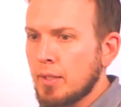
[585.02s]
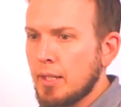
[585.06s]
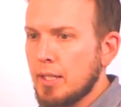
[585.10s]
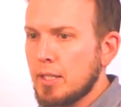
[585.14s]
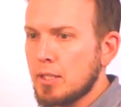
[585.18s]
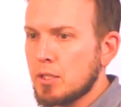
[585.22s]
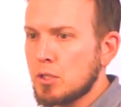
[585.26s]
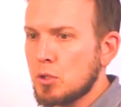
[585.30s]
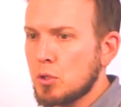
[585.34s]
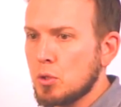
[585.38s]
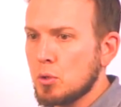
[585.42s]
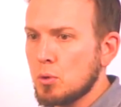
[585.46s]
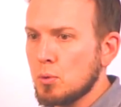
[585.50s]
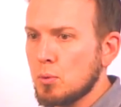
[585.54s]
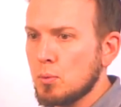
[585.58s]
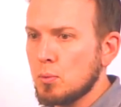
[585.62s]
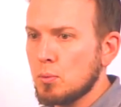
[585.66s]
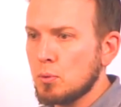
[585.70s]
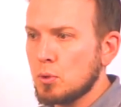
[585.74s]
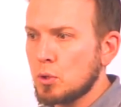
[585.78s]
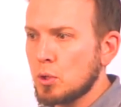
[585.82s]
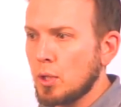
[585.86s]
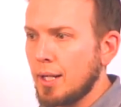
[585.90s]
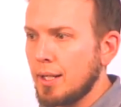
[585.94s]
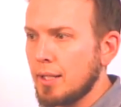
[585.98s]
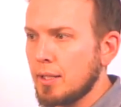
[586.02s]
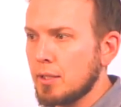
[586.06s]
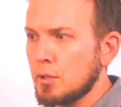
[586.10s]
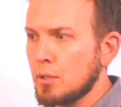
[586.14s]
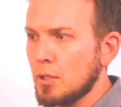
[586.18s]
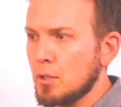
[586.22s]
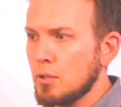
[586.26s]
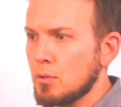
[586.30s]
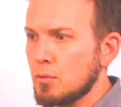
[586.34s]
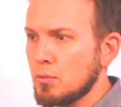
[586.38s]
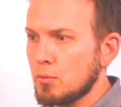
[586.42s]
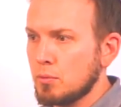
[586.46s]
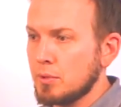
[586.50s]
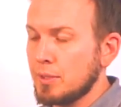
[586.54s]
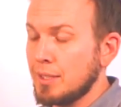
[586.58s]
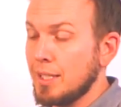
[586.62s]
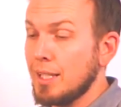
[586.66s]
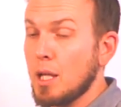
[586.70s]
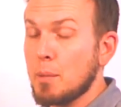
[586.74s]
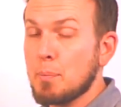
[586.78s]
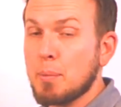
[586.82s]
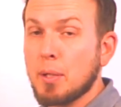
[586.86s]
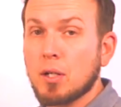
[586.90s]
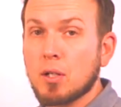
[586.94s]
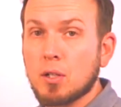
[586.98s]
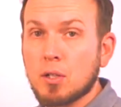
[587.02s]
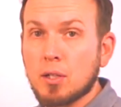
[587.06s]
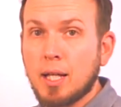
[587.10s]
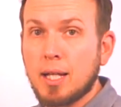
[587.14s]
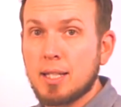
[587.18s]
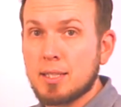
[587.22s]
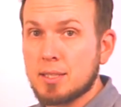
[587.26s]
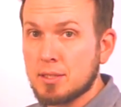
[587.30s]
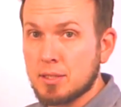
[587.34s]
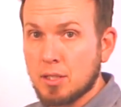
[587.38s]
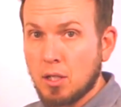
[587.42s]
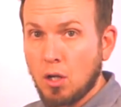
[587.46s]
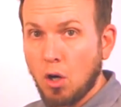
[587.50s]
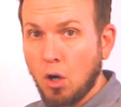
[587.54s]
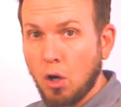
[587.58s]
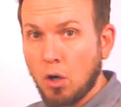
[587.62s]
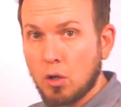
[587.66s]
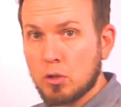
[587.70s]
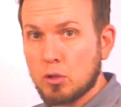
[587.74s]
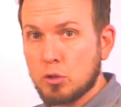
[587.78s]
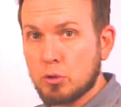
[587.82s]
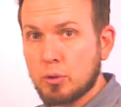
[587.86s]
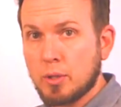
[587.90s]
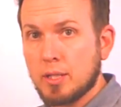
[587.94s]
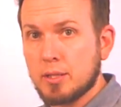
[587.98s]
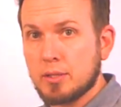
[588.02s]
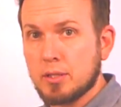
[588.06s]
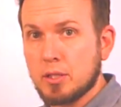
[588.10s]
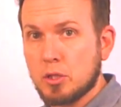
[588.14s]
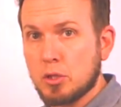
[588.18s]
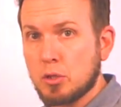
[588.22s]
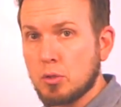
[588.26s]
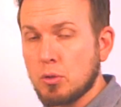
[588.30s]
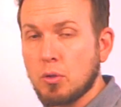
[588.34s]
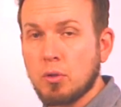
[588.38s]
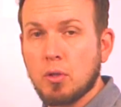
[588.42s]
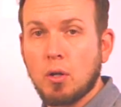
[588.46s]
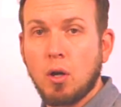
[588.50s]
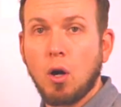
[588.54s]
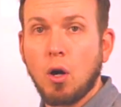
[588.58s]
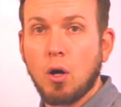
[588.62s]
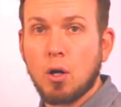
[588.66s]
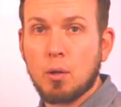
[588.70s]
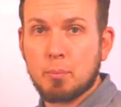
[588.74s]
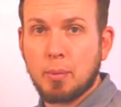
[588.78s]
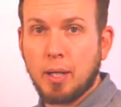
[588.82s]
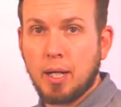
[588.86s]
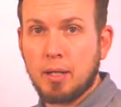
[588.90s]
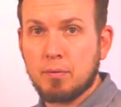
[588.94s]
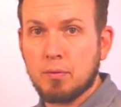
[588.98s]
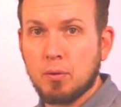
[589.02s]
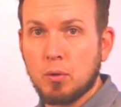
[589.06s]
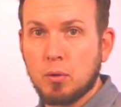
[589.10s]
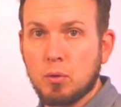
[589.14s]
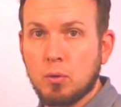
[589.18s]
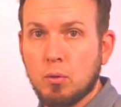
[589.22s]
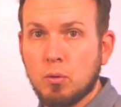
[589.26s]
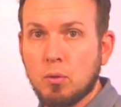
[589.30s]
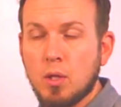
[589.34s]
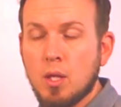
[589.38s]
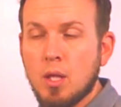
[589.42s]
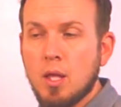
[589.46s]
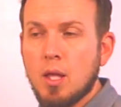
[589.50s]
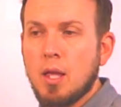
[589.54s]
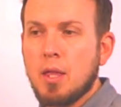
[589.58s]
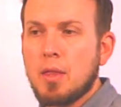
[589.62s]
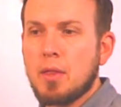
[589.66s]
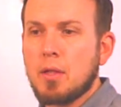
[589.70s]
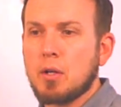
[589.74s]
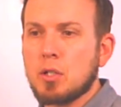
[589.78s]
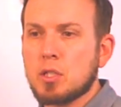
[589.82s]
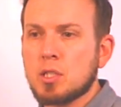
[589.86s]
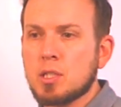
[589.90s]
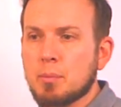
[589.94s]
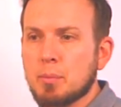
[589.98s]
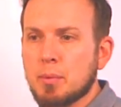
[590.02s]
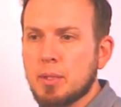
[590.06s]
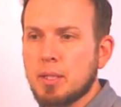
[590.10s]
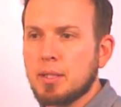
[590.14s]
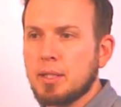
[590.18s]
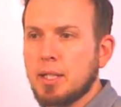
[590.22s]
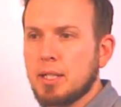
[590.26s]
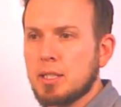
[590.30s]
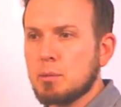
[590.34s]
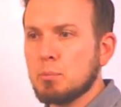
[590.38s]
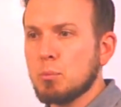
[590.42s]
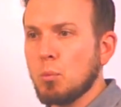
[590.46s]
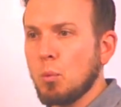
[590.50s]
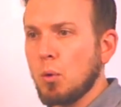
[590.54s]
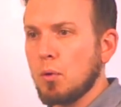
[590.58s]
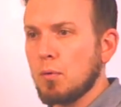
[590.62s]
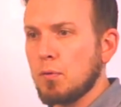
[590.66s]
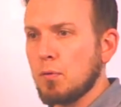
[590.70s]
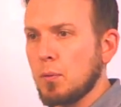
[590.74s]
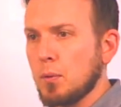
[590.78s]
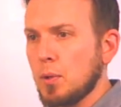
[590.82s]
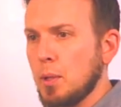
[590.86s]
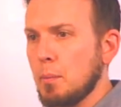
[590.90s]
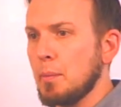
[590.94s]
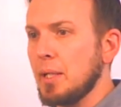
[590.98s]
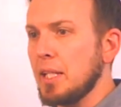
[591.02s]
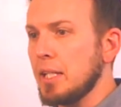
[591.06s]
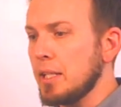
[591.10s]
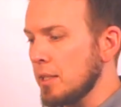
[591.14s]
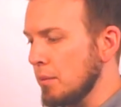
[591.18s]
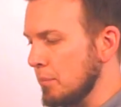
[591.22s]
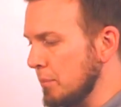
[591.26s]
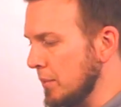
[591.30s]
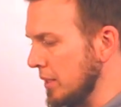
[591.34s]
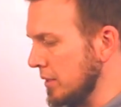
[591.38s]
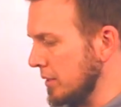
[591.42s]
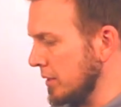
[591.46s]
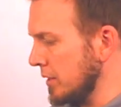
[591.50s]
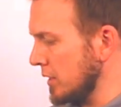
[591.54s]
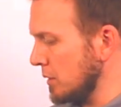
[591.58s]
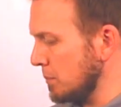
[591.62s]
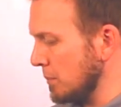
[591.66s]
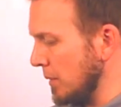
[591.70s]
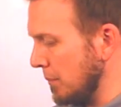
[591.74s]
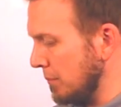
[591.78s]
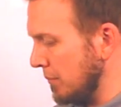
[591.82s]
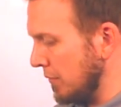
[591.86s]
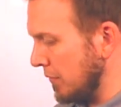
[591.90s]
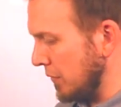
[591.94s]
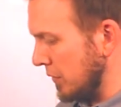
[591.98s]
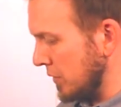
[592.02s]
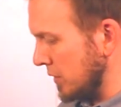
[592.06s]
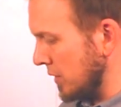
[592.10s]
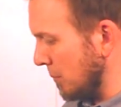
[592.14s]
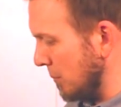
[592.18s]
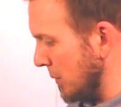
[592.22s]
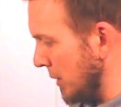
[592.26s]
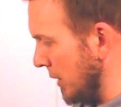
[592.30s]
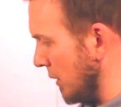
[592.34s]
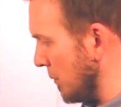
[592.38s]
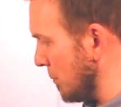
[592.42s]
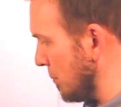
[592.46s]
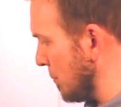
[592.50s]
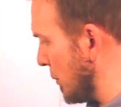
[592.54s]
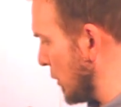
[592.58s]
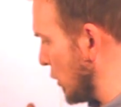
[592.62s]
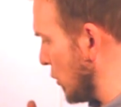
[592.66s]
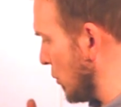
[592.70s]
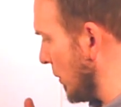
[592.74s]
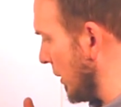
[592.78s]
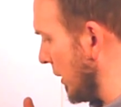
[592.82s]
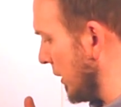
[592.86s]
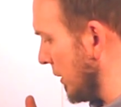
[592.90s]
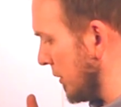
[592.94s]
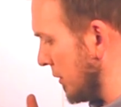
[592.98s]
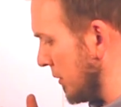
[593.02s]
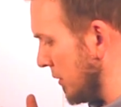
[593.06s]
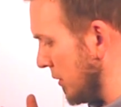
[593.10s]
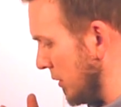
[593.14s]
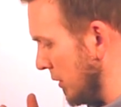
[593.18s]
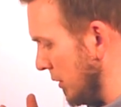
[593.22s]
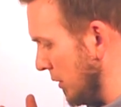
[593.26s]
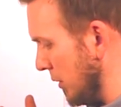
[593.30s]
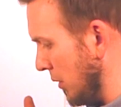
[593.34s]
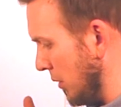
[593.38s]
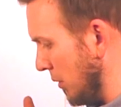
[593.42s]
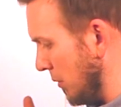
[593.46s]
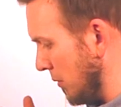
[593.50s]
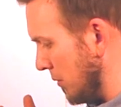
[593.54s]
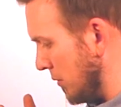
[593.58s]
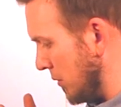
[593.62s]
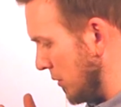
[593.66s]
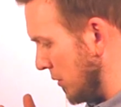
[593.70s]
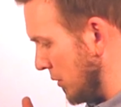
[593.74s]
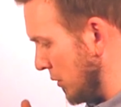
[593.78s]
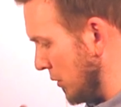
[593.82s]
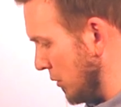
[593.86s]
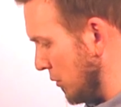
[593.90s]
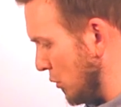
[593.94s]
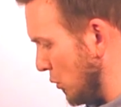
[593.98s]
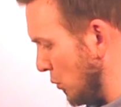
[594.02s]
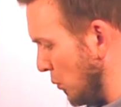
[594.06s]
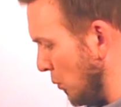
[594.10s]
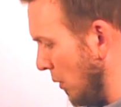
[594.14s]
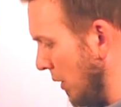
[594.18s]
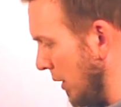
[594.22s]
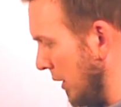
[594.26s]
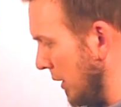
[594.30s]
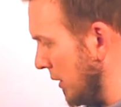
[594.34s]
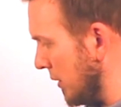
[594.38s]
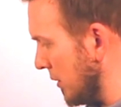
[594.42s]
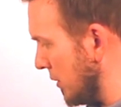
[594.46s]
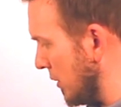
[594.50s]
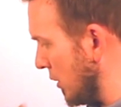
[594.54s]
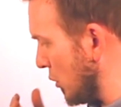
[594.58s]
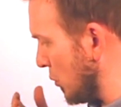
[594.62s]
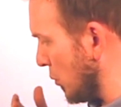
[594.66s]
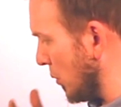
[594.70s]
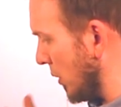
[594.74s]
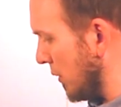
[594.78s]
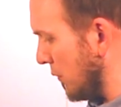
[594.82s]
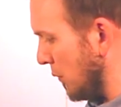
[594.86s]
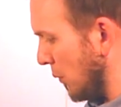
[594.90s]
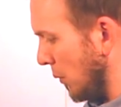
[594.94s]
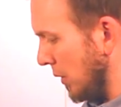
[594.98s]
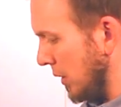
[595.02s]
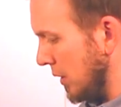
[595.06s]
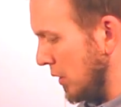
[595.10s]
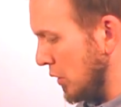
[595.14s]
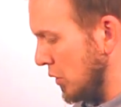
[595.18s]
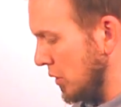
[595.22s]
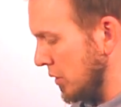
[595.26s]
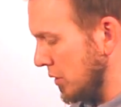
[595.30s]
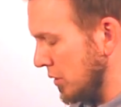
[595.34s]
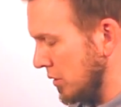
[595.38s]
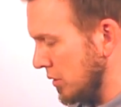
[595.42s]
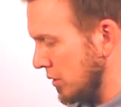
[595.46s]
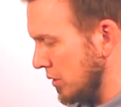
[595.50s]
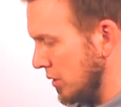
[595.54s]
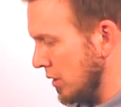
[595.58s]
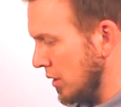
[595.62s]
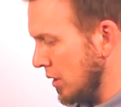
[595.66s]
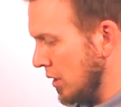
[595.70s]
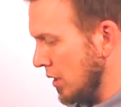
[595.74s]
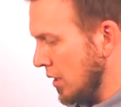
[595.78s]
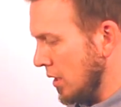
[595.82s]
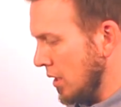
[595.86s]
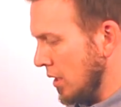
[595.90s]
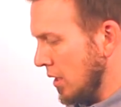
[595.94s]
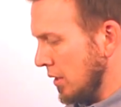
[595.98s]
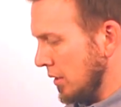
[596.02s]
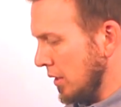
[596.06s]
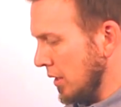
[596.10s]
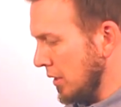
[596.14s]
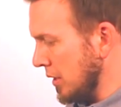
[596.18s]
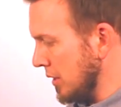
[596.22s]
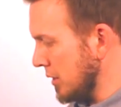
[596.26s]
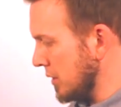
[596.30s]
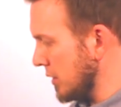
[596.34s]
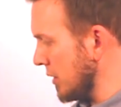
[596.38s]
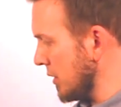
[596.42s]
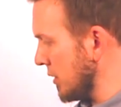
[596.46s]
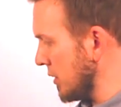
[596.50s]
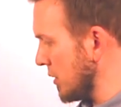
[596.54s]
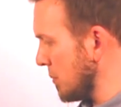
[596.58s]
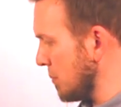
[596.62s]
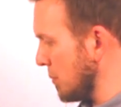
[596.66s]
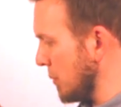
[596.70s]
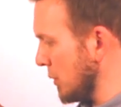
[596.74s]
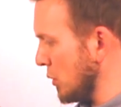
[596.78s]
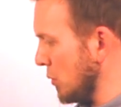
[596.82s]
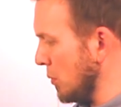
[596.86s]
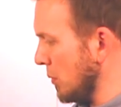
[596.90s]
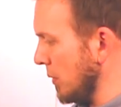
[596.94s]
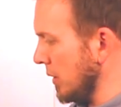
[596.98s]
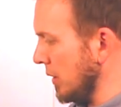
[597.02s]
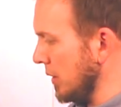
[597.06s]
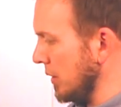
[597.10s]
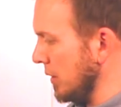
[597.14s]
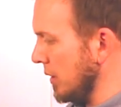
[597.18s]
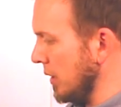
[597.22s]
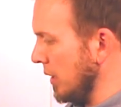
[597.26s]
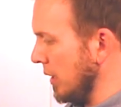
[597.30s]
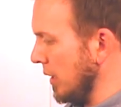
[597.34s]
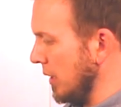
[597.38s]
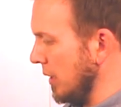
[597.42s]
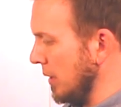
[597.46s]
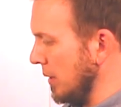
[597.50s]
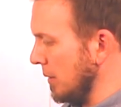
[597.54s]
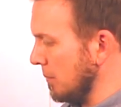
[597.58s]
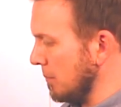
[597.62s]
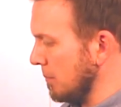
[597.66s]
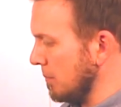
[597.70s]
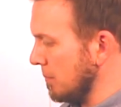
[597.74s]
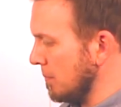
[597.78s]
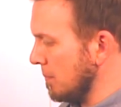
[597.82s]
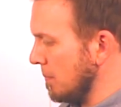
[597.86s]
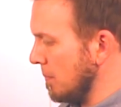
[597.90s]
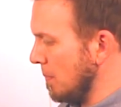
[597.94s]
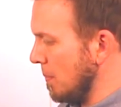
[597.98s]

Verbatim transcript: is to try to get a pair of glasses that aren't transitional, that aren't bifocal, that are something that's more for a medium distance, maybe for something between you know your 20 to 24 inches, the distance between um,